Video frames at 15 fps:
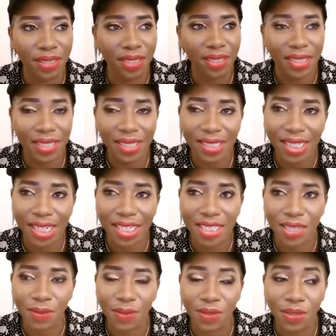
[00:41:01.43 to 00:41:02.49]
Then that
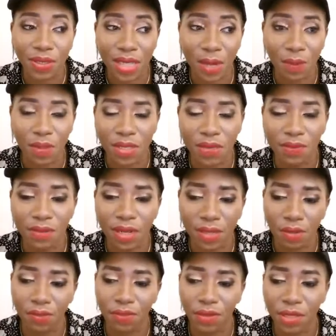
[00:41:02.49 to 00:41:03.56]
night, I was even
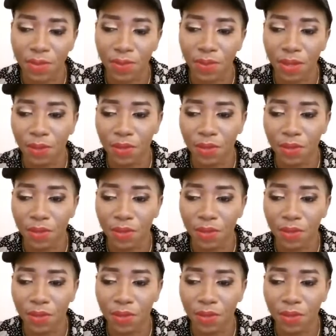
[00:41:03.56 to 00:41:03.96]
out of Facebook.